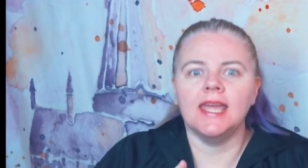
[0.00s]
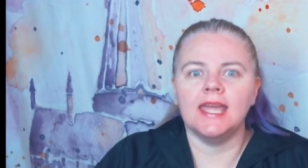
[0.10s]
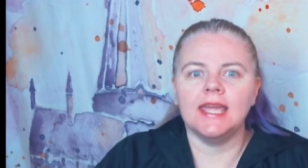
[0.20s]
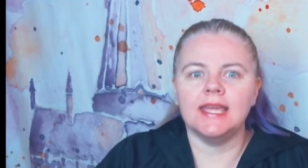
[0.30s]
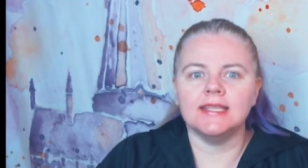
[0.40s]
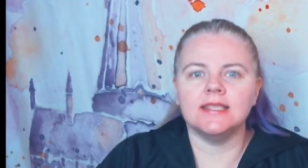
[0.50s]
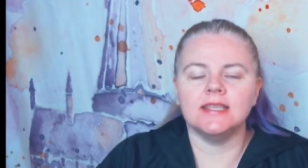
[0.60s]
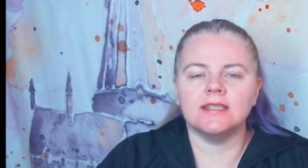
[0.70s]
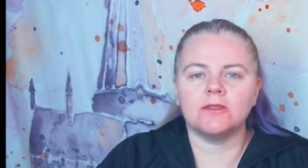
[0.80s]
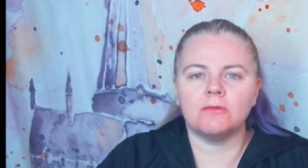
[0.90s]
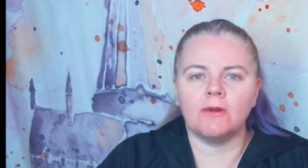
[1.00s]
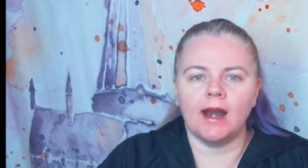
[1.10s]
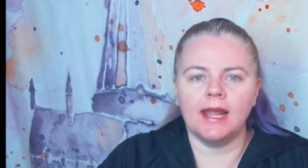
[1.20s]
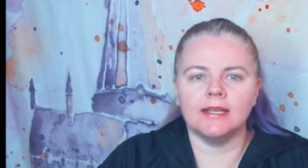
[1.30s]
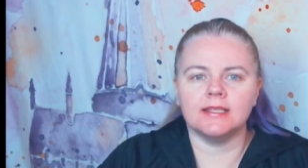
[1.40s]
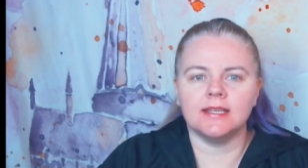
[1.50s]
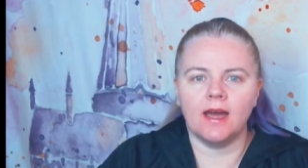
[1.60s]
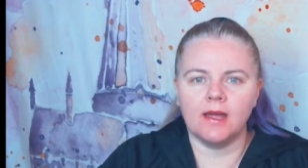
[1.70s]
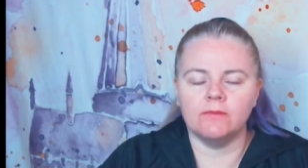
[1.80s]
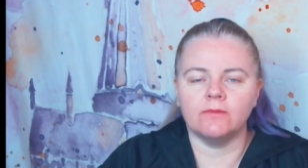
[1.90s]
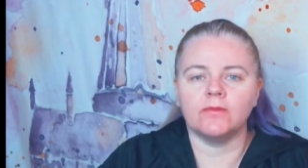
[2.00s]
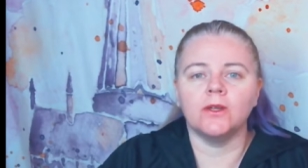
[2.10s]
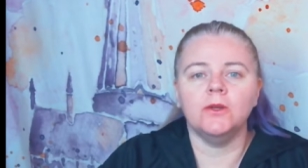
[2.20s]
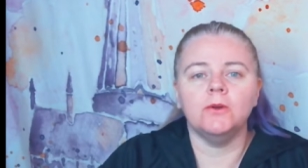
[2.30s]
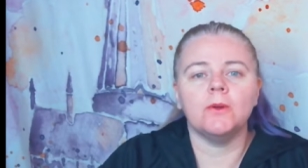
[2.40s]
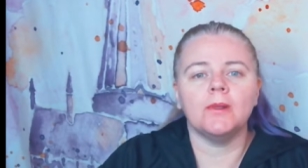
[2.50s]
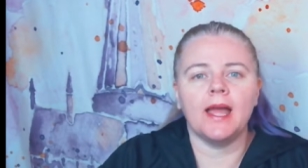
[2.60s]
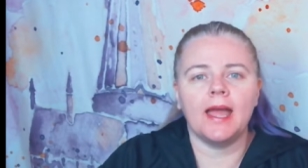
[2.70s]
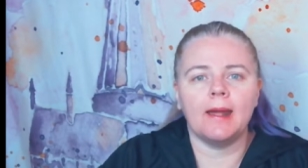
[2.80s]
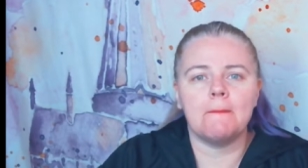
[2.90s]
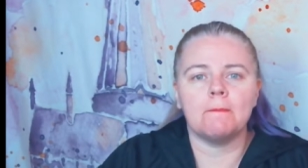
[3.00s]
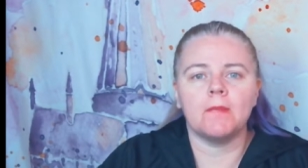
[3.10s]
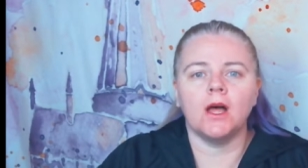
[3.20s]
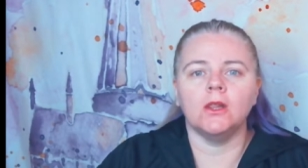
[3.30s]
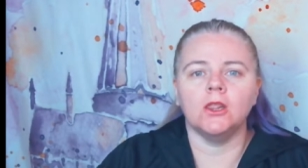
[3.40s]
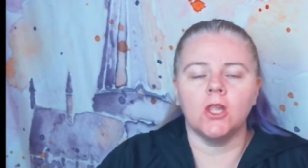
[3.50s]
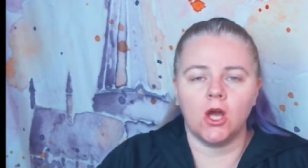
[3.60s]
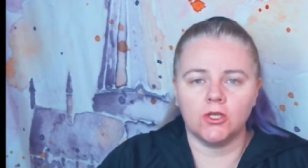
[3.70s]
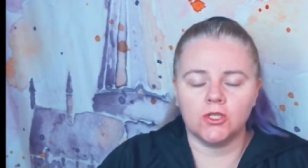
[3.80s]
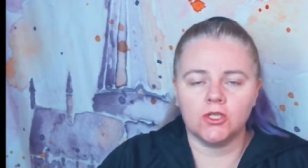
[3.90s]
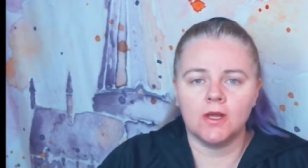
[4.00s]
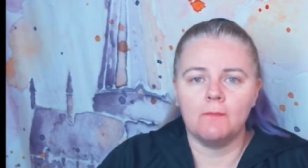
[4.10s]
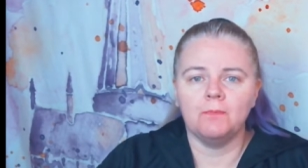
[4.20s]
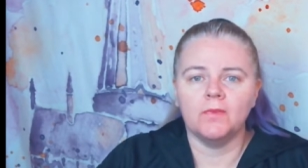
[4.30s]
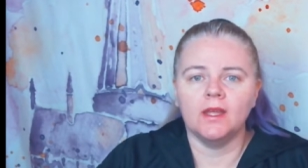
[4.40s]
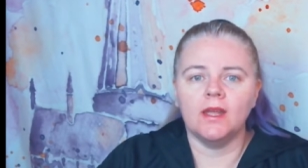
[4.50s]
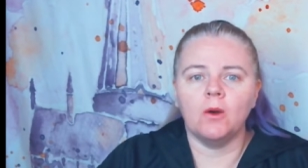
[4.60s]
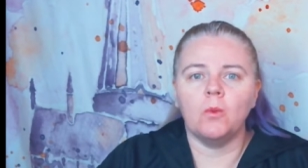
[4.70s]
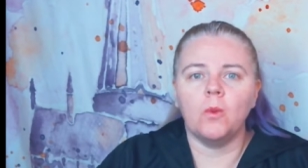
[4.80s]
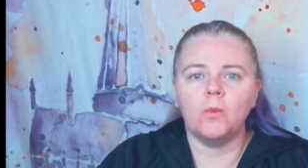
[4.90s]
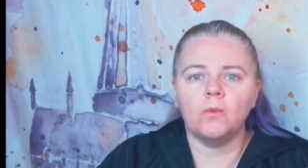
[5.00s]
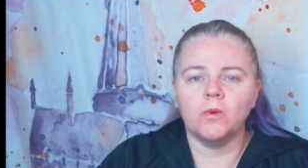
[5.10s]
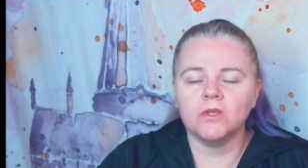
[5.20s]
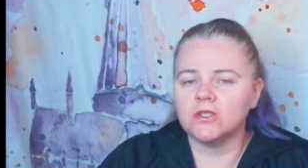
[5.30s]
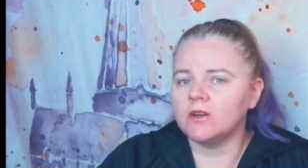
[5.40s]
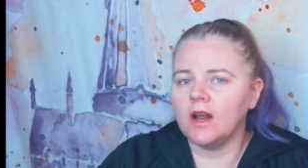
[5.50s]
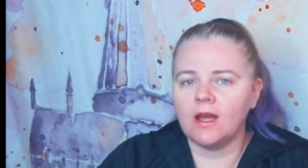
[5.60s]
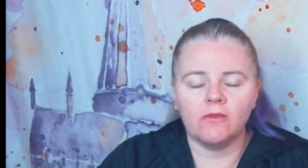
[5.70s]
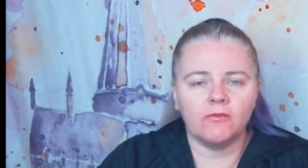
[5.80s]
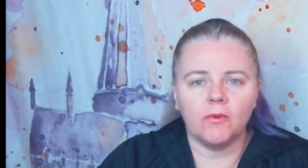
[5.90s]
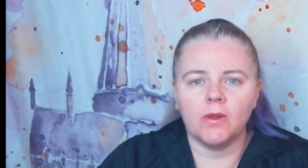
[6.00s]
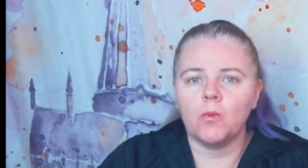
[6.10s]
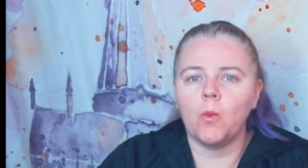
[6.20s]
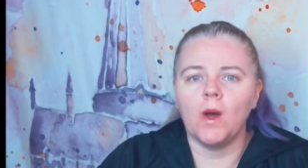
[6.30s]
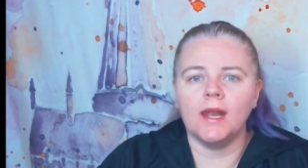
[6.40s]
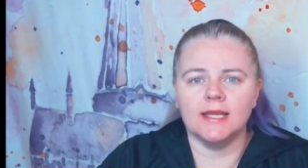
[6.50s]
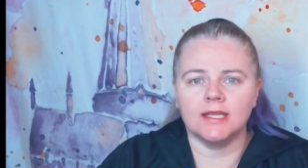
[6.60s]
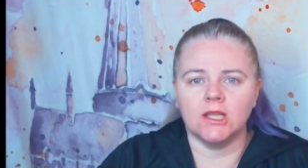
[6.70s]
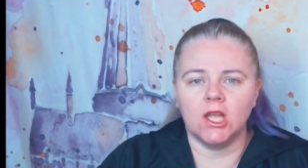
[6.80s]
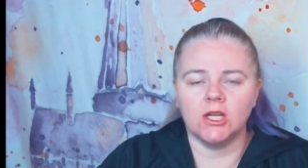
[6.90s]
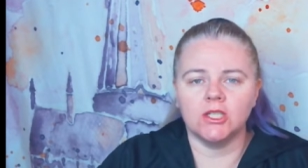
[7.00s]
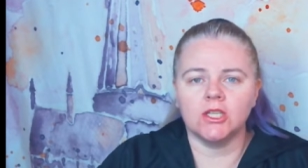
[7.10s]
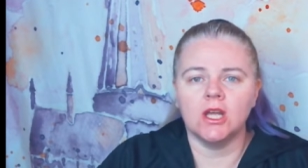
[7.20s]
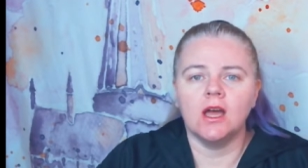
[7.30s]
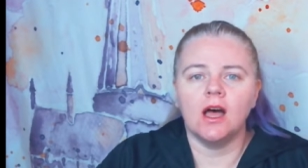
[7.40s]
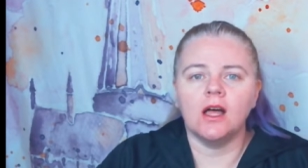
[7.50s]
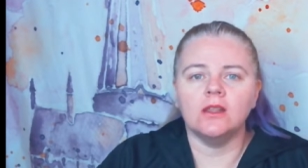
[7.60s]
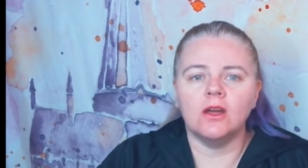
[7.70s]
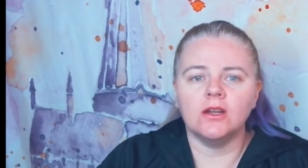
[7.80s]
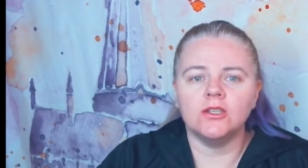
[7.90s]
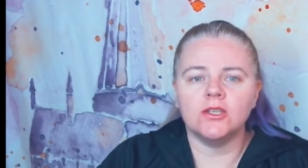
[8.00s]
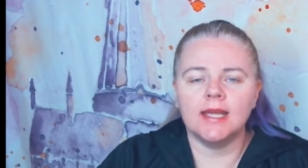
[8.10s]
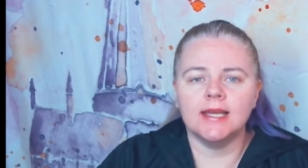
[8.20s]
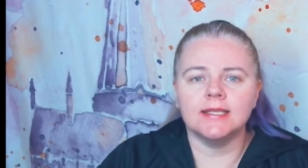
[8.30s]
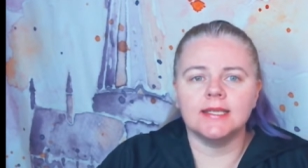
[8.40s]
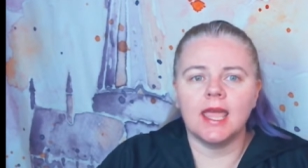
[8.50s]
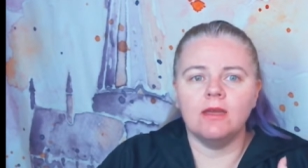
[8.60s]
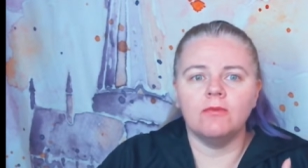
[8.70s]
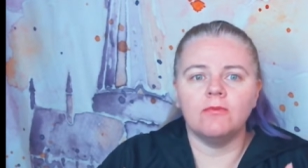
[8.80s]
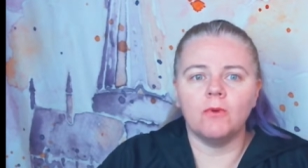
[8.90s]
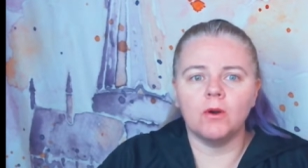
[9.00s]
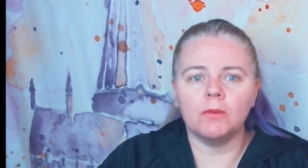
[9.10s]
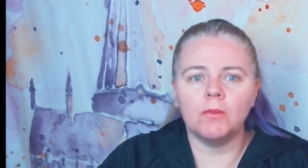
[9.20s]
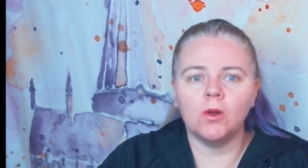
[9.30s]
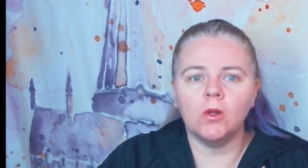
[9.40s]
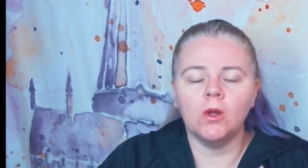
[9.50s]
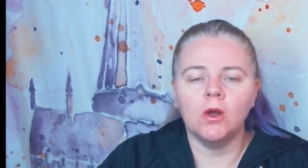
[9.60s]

this the right time for you to plan a launch? Now, we'll start off with what is a launch. A launch is a formal